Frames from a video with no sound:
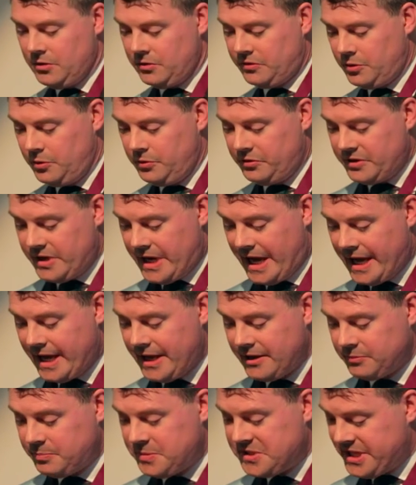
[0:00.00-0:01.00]
Susan
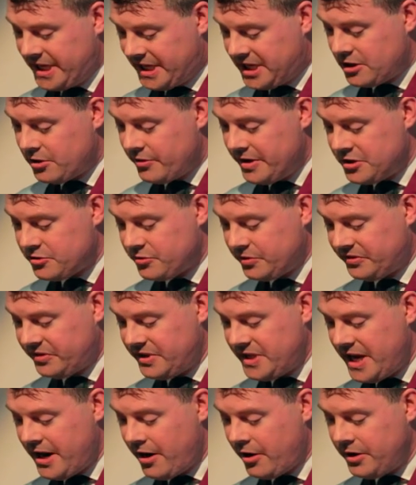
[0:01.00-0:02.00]
has particular
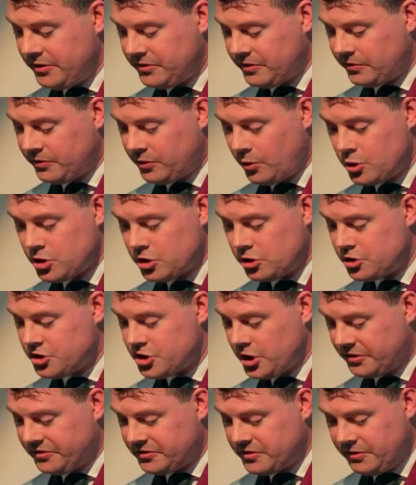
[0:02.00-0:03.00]
interest in the areas of social
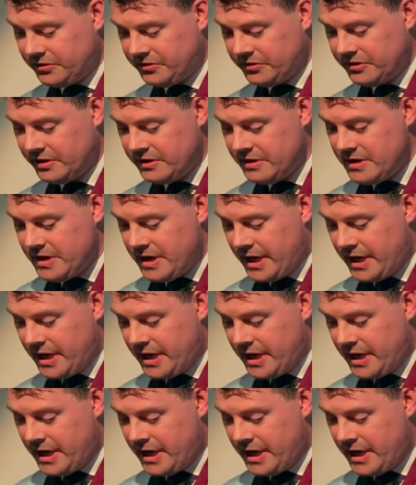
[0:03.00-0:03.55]
justice,